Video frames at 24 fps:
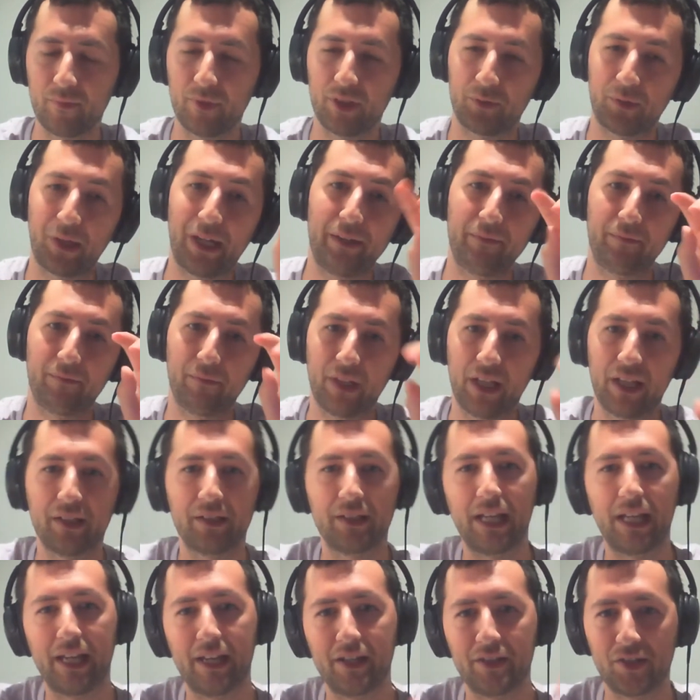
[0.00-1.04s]
right?
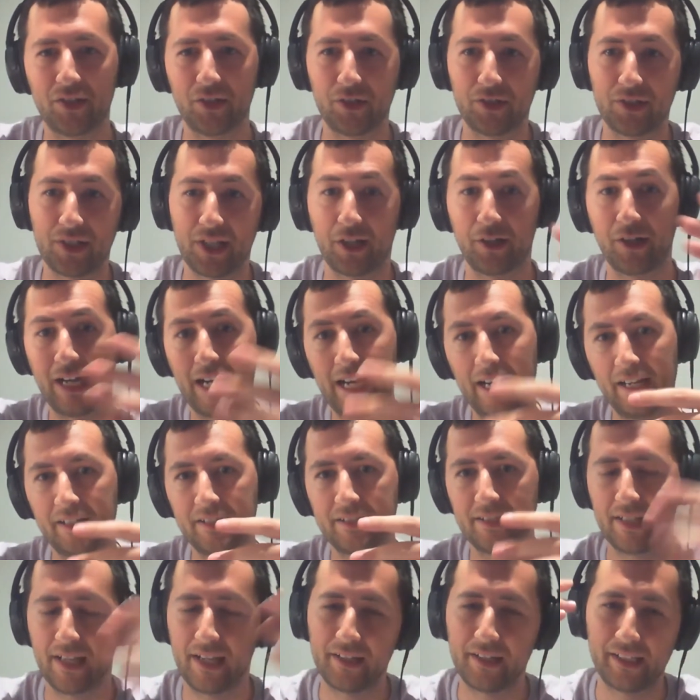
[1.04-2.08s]
And the answers are
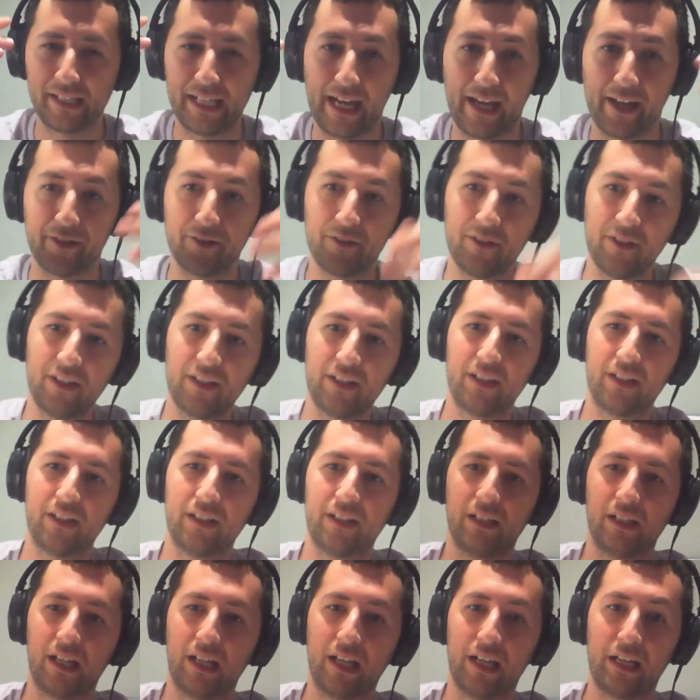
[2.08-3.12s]
act and cat.
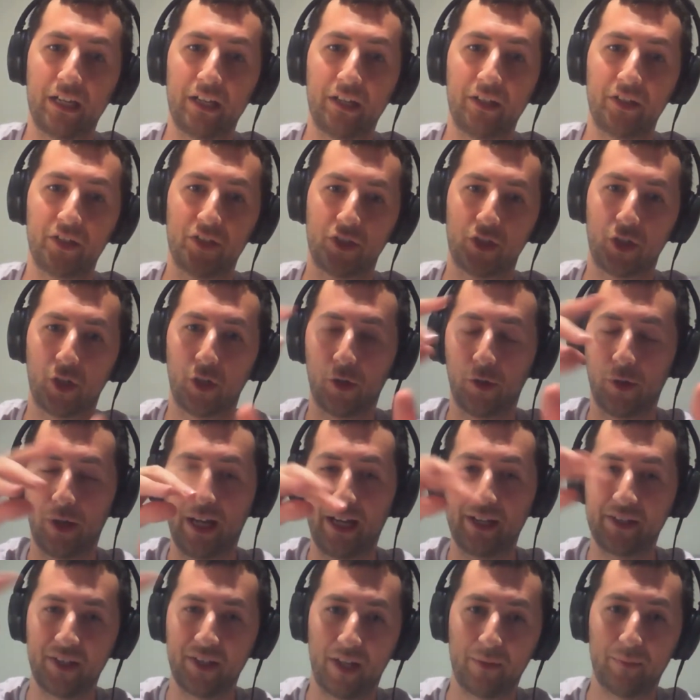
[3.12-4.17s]
And so
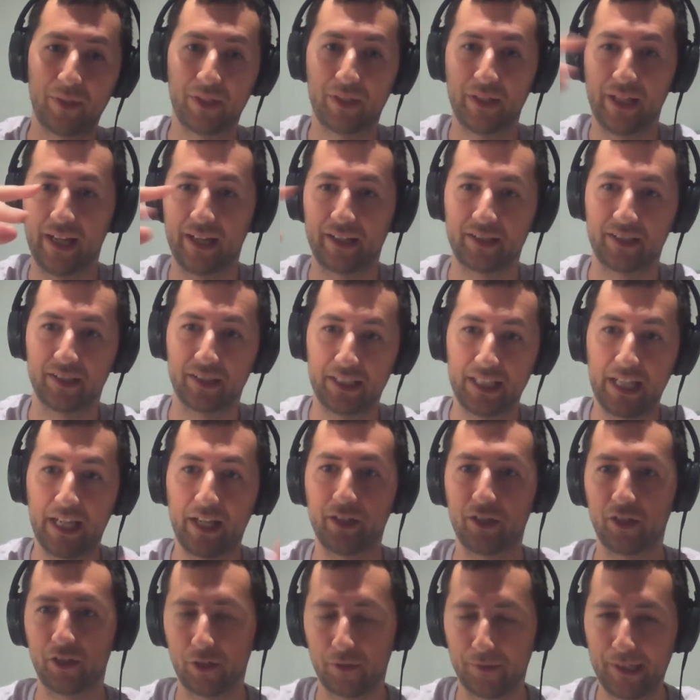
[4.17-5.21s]
I type in act and
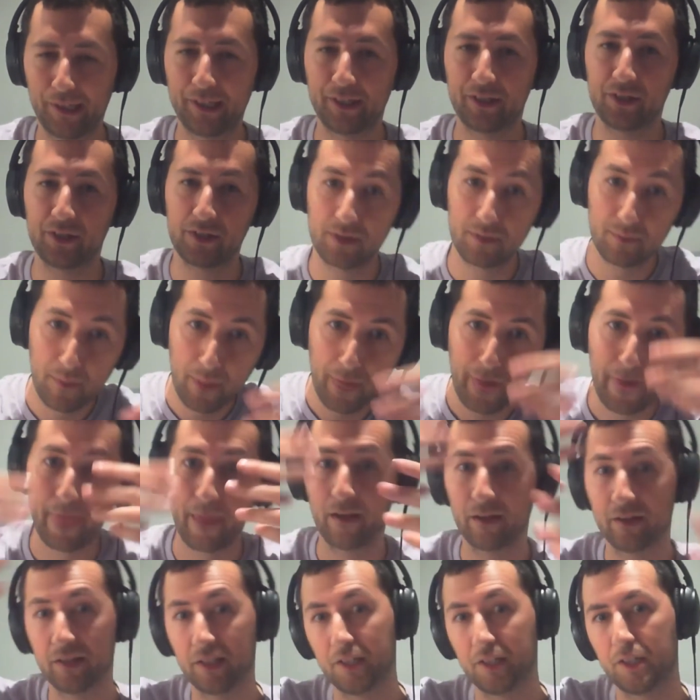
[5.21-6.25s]
cat, correct.
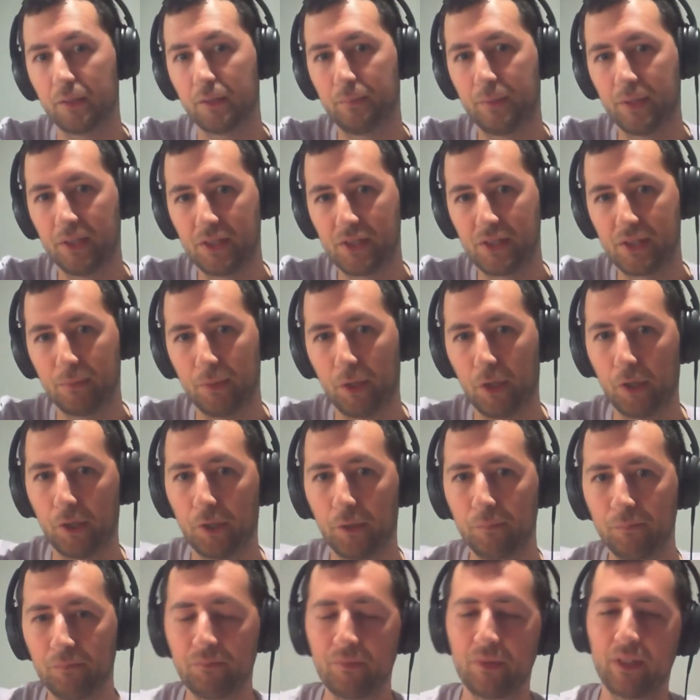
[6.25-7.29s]
Then it appears
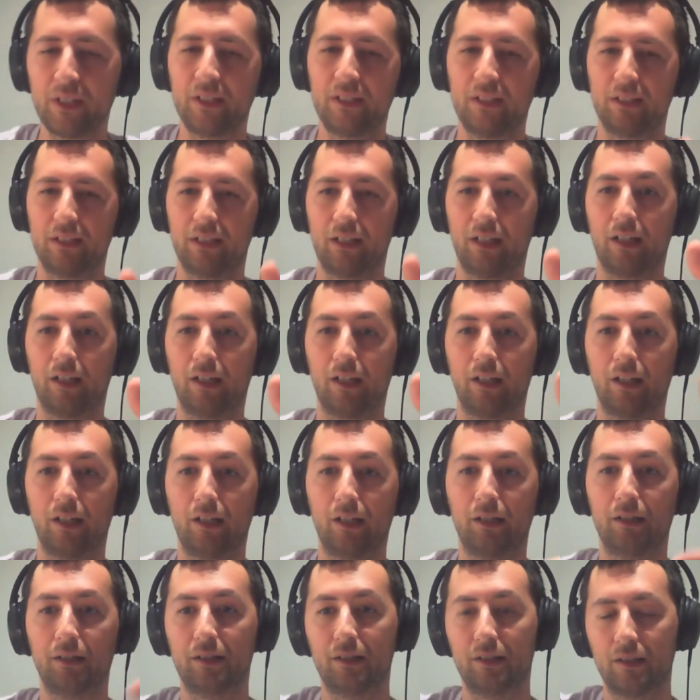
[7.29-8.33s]
tomorrow.
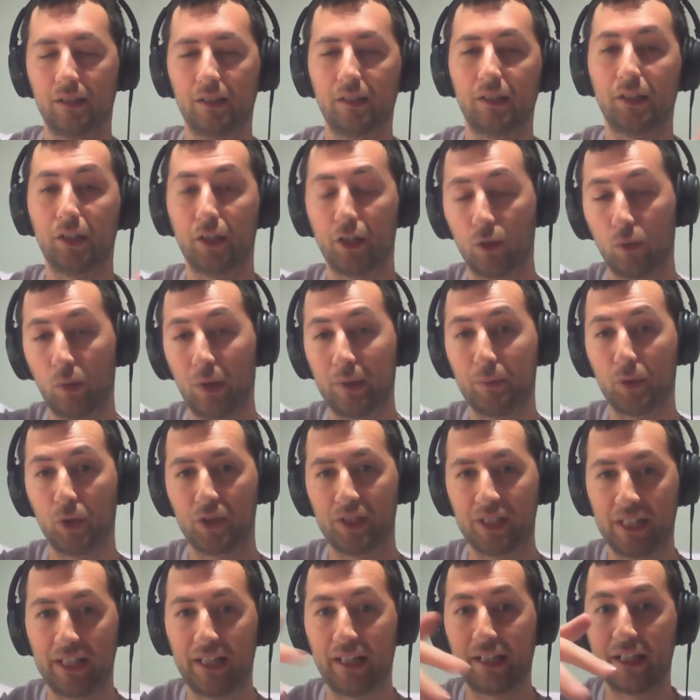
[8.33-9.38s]
One more
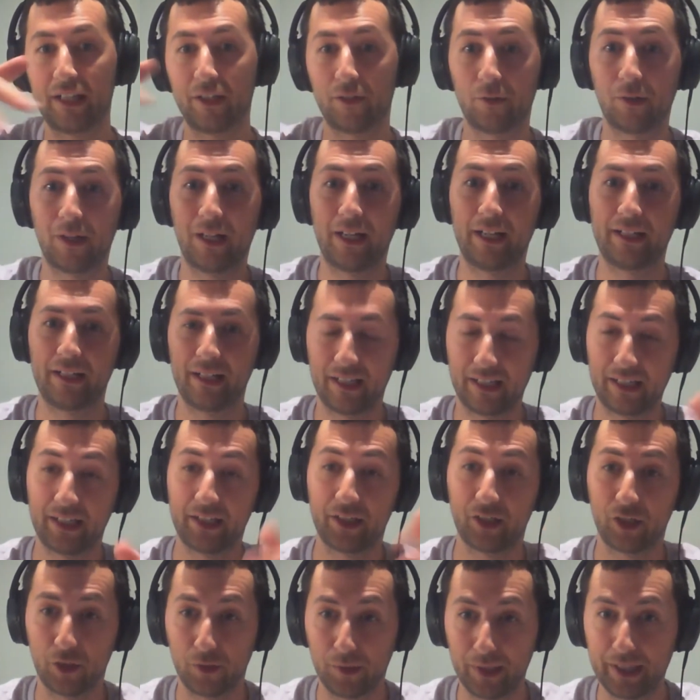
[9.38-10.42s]
day, I get it right. I get
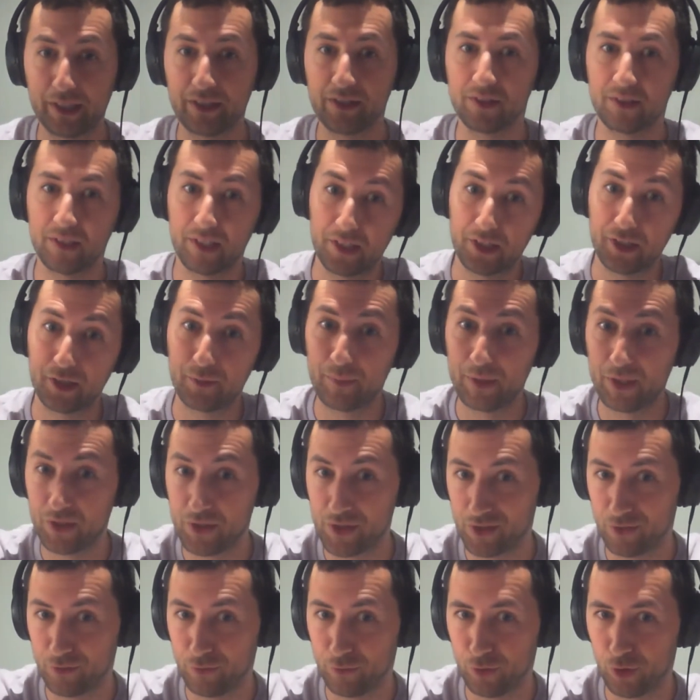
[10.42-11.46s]
it correct. Then it
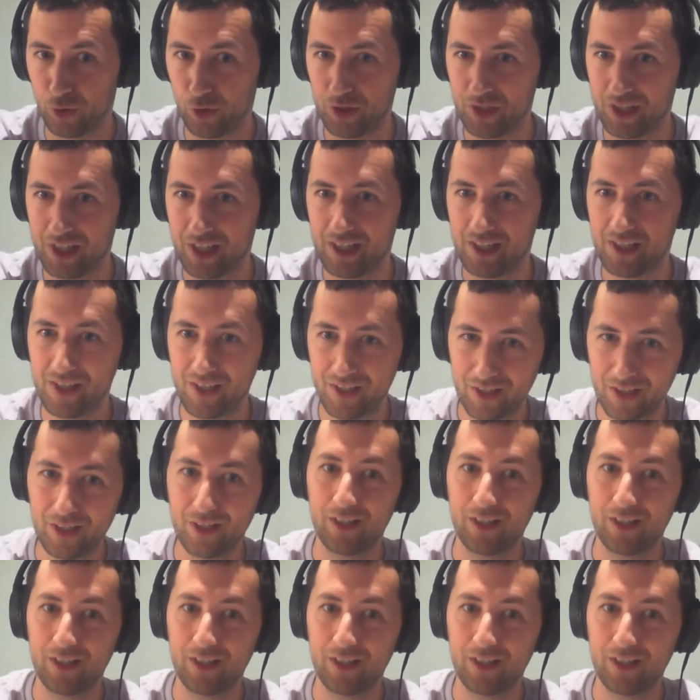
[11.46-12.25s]
appears in 4 days.